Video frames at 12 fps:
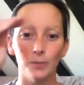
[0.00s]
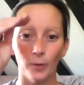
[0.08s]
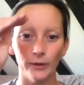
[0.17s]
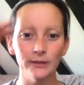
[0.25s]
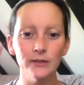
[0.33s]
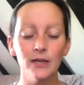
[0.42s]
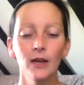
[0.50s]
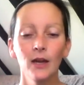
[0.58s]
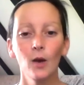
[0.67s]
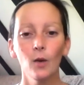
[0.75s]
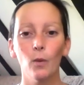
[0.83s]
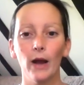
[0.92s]
point
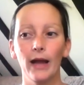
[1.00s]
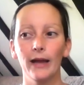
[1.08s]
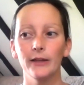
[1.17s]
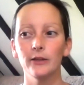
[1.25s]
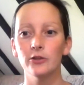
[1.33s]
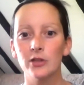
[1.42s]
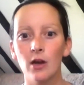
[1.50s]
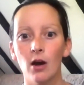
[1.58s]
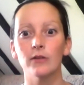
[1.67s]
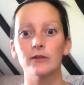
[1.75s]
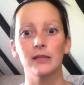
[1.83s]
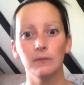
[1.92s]
where you just
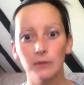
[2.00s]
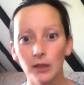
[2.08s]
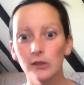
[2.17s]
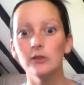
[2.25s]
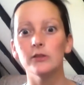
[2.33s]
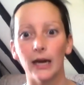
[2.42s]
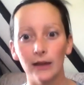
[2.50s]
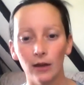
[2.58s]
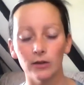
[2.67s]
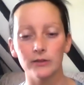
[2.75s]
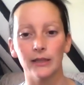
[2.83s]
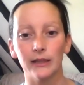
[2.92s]
can't seem to lose that
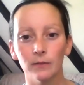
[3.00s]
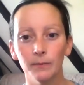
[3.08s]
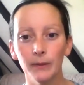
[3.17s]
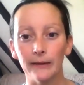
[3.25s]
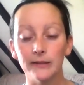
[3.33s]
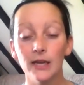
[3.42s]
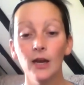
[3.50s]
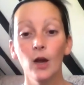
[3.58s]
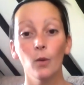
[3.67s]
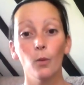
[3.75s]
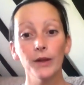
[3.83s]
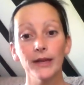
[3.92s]
last little bit,
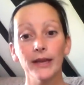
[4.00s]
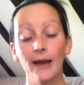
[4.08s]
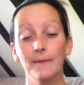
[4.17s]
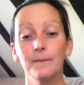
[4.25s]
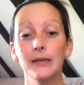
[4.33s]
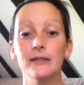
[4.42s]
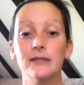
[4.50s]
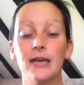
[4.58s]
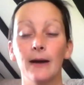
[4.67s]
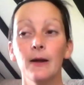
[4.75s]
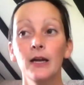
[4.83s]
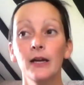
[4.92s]
what it can be is
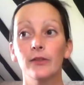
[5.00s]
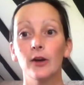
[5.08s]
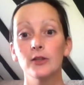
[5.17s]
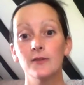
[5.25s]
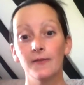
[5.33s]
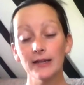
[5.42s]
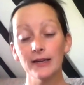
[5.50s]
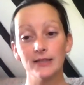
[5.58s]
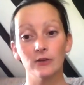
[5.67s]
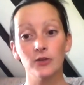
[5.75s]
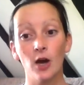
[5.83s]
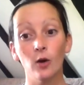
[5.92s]
that those fat
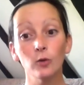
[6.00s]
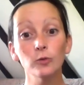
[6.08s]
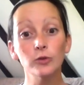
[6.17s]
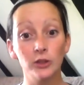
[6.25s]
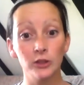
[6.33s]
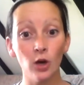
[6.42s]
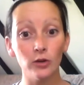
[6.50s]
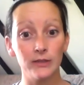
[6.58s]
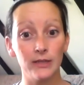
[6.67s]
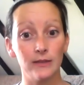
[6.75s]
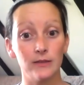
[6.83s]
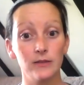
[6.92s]
cells hold the
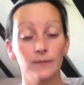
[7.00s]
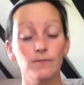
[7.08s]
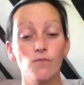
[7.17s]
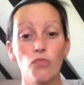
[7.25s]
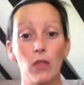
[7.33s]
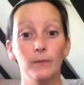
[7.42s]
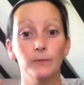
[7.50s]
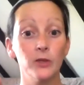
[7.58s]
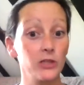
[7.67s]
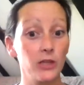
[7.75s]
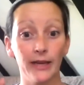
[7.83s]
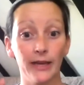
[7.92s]
toxins,
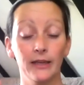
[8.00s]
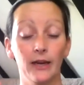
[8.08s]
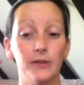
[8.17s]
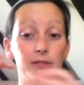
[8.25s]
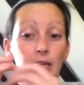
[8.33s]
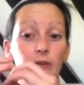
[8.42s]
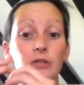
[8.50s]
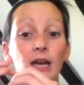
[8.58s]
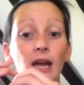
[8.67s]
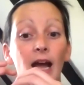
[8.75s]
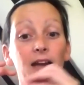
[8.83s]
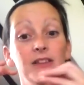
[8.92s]
just like any other cells.
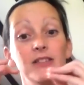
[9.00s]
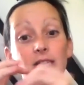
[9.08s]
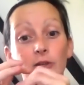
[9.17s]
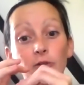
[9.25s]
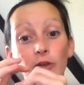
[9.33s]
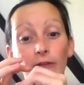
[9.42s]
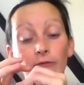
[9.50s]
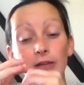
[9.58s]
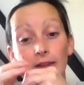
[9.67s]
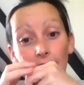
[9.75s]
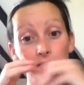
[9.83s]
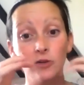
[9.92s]
And until you get rid
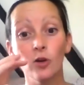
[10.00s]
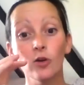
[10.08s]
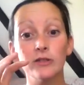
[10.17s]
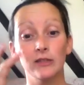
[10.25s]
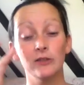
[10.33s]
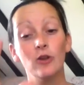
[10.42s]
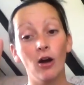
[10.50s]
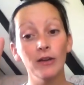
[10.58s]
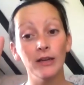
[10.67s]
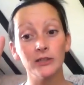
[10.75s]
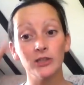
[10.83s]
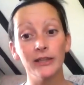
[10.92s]
of that toxin, you
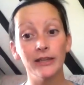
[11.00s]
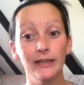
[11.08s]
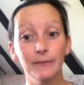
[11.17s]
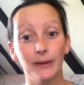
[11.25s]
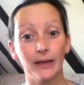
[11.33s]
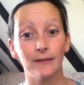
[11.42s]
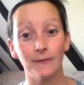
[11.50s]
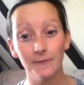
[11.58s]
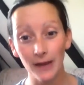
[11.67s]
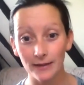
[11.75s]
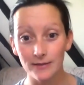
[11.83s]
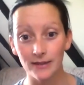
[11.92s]
can't actually eliminate the
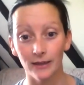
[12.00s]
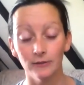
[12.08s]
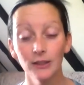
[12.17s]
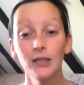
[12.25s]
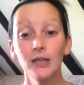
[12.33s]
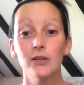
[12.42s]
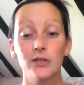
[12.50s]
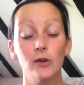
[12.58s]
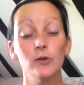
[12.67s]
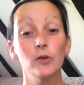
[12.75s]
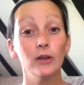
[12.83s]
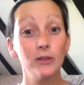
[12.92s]
fat cell.
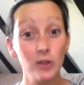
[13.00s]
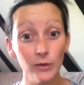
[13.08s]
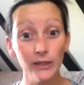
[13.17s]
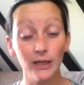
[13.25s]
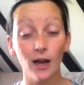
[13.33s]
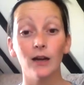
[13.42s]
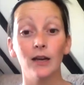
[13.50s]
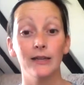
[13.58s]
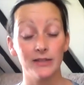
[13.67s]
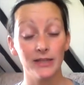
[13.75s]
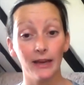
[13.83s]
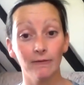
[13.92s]
So doing a gut
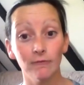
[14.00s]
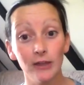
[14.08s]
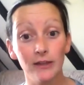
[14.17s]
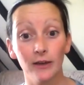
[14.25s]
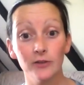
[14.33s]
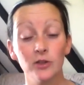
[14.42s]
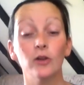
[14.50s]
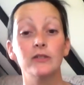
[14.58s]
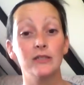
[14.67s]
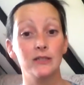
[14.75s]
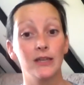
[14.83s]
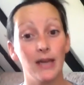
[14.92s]
cleanse and getting rid of those
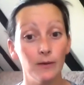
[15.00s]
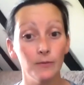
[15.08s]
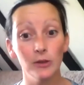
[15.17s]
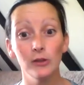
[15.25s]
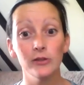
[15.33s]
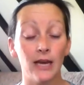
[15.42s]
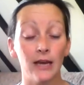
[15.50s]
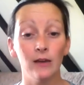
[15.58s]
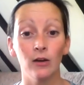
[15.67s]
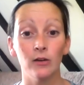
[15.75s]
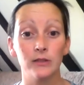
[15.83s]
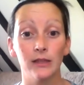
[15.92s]
toxins can help you lose that
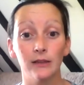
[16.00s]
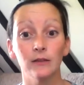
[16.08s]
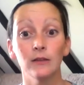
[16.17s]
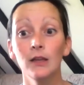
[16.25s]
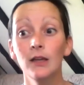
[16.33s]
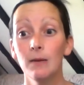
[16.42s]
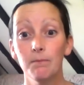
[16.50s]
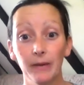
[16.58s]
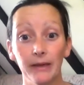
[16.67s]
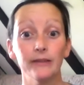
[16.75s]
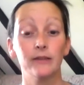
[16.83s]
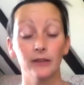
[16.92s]
last little
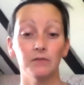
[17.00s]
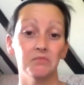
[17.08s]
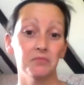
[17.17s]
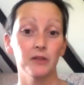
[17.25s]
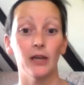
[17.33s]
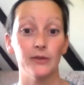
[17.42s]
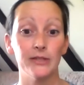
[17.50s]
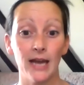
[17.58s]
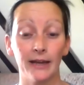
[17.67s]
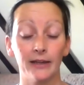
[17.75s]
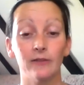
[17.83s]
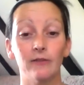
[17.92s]
bit that, you know, is
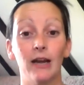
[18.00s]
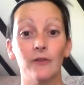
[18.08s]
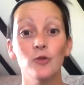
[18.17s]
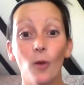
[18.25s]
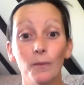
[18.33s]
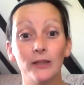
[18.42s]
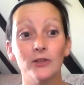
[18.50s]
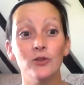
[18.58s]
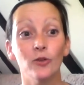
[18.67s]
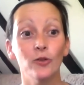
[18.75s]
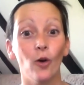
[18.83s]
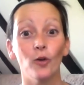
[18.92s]
hanging around, not
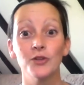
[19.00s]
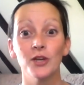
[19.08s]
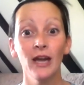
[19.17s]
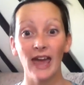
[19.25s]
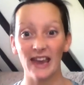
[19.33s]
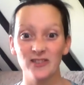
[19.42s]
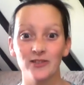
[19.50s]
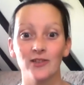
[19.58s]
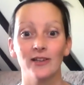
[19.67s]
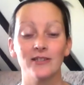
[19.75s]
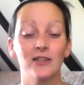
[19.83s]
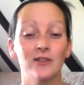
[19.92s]
because you're not
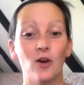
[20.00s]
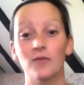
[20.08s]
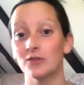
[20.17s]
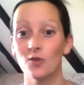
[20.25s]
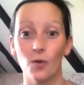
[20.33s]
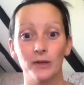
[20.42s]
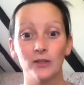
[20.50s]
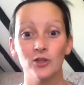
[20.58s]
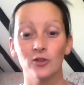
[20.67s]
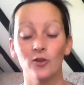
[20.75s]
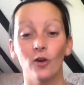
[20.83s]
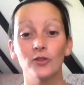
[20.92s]
exercising enough and not because
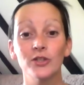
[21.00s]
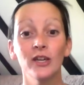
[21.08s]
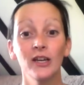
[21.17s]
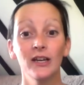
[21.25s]
you're not